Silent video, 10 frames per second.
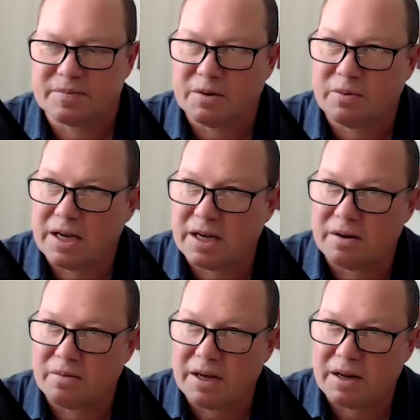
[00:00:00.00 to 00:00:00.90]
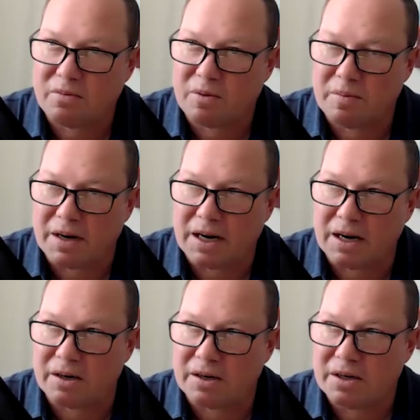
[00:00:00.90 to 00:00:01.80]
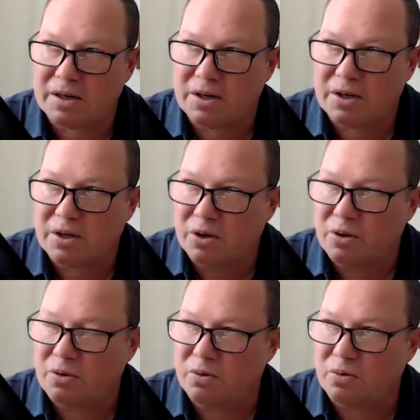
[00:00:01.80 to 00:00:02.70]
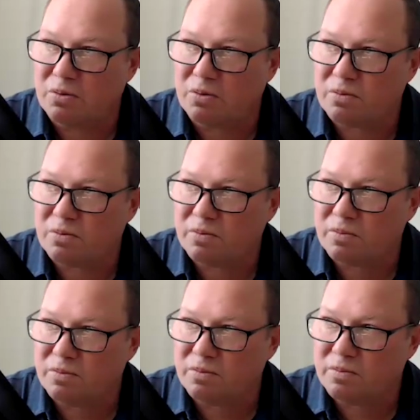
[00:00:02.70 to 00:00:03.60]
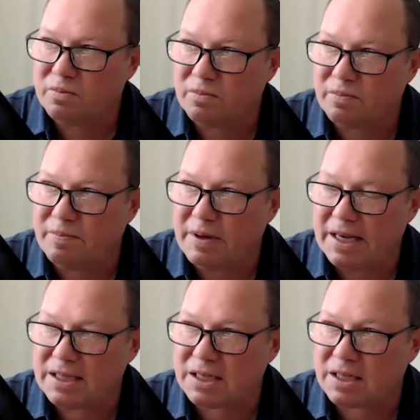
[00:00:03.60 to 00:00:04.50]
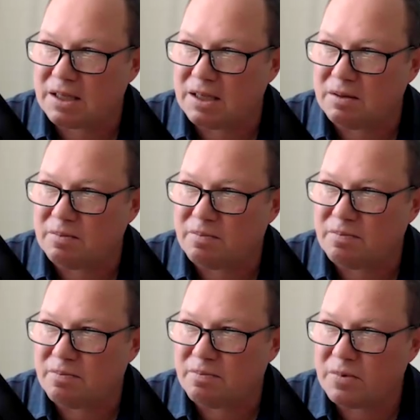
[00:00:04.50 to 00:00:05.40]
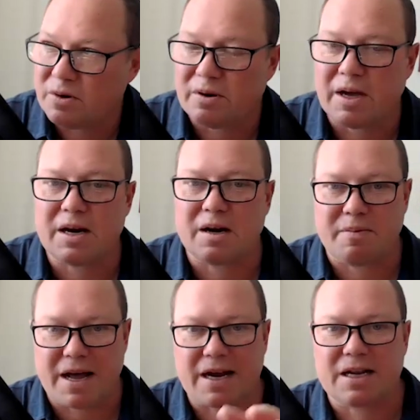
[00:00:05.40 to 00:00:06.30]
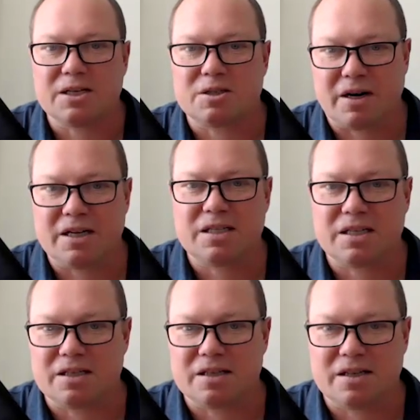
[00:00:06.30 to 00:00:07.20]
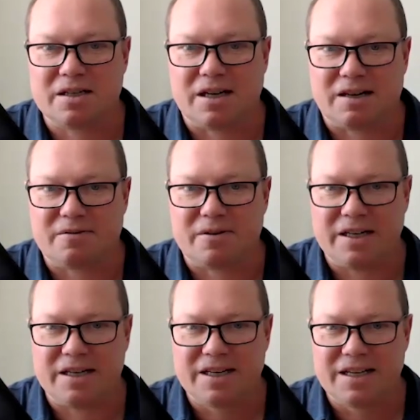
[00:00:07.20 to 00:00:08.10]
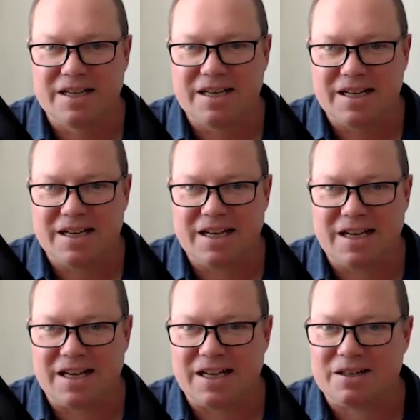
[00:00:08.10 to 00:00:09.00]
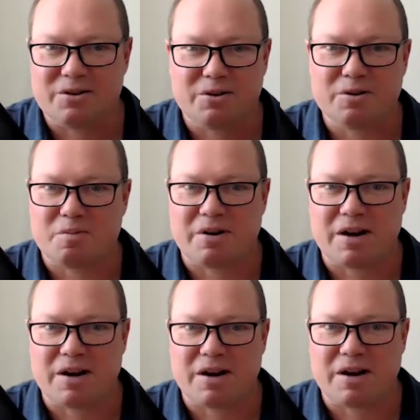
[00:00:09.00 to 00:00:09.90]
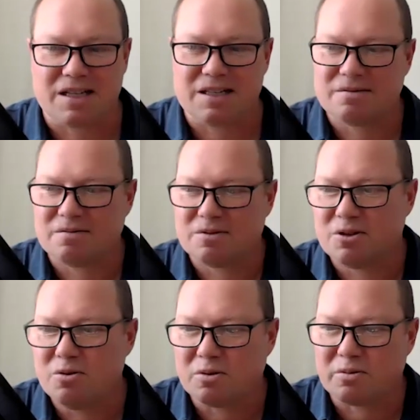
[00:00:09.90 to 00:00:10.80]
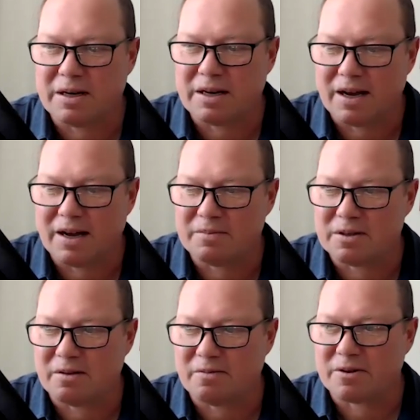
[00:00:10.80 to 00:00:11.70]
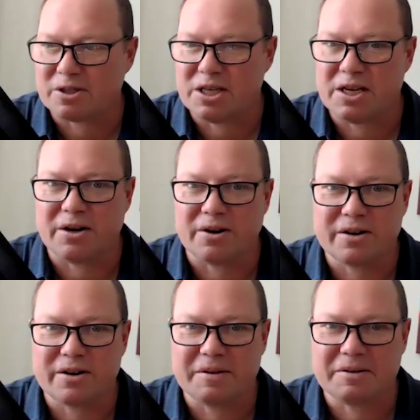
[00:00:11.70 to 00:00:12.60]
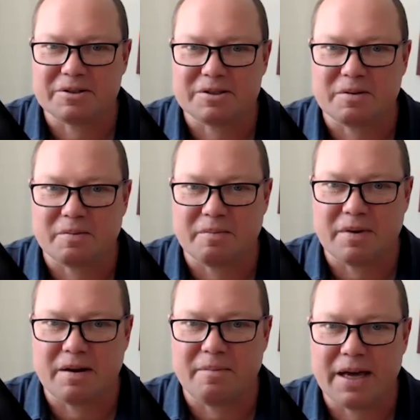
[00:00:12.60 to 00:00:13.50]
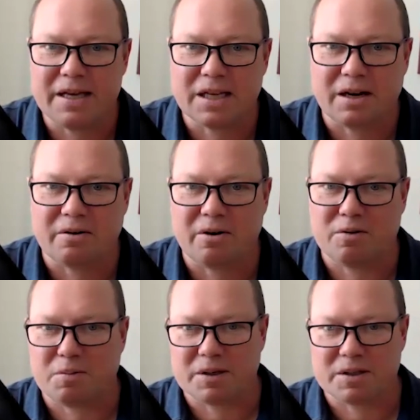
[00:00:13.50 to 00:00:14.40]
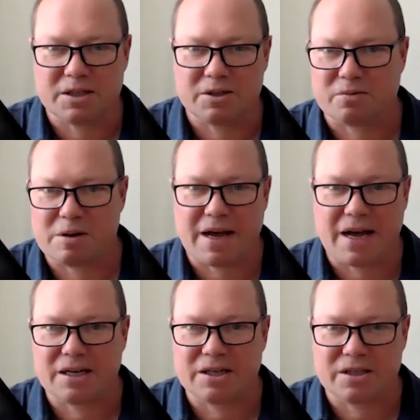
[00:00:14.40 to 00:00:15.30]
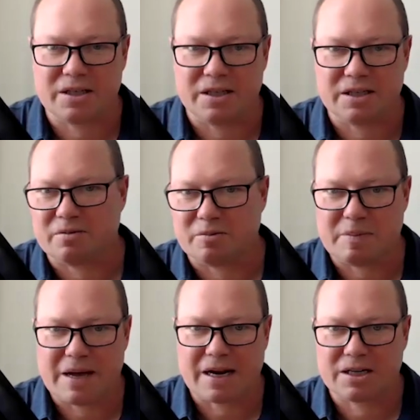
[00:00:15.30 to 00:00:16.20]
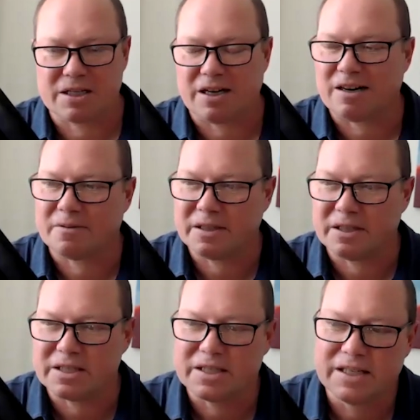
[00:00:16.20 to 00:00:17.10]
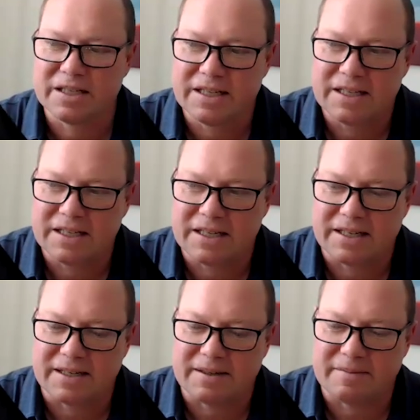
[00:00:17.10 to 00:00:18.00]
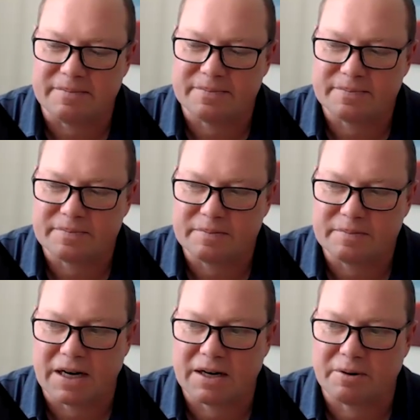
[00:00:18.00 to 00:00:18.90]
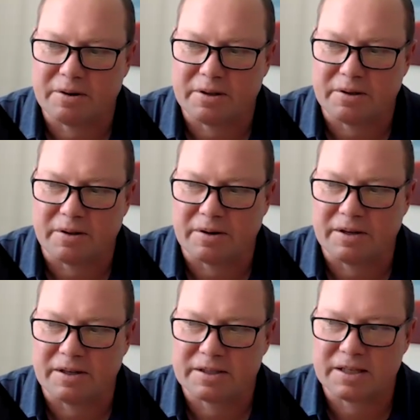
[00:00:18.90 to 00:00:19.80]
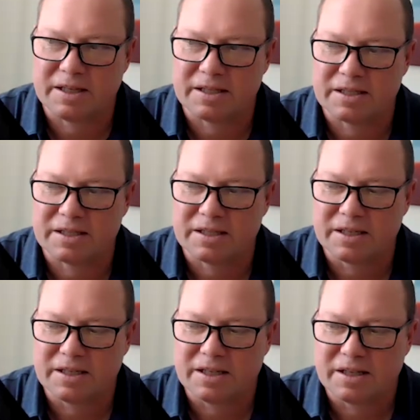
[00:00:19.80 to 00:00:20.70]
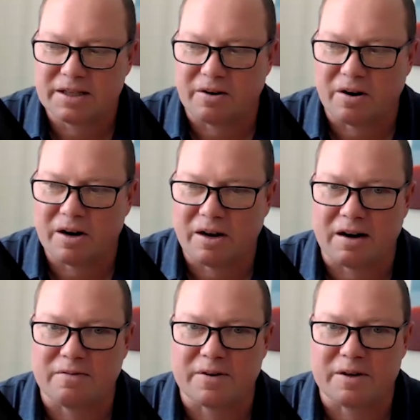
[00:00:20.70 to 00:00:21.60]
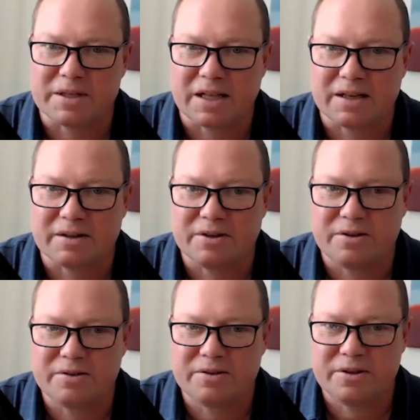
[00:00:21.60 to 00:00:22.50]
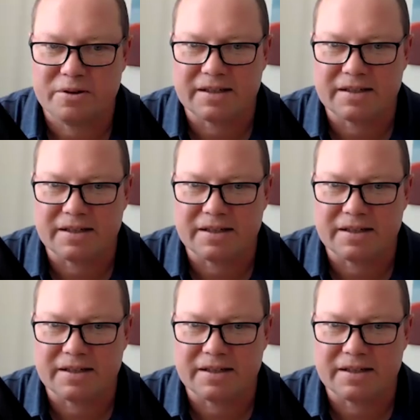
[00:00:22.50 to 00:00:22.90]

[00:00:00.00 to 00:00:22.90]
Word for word: we had one buyer who basically created a packaged pricing offering and grew the practice like 2 or 3 times in the first year. I mean, it was just amazing growth, because they just repackaged things and repackaged the offerings. But I agree with you. There aren't a lot of firms out there doing